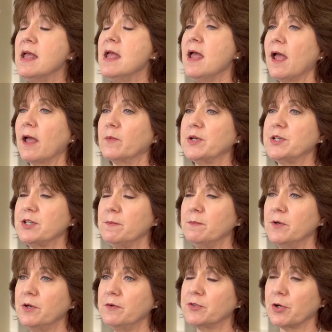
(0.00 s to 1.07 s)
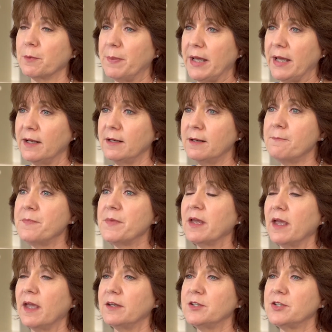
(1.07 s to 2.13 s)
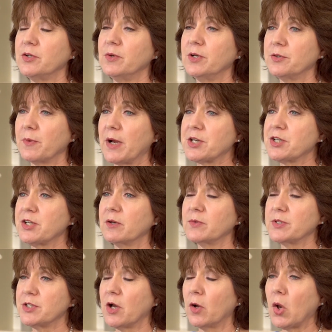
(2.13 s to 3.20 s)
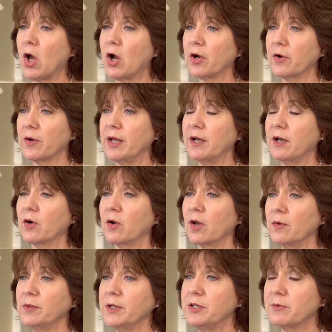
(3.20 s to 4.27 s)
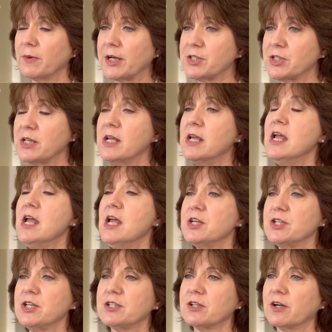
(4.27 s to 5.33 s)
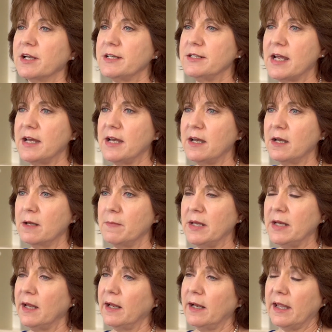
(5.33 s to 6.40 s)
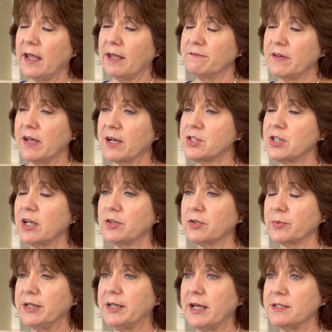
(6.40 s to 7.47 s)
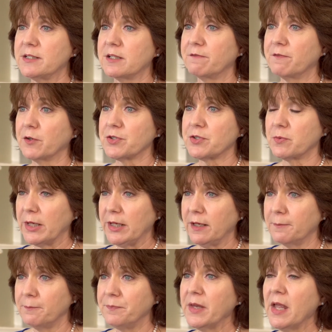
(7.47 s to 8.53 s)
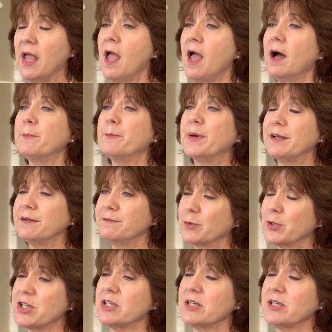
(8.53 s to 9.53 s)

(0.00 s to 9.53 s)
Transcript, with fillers: and when she moved her bed into a direction that was no longer in her lonely direction, she started dating immediately. In fact, she had three dates the first week. But unfortunately,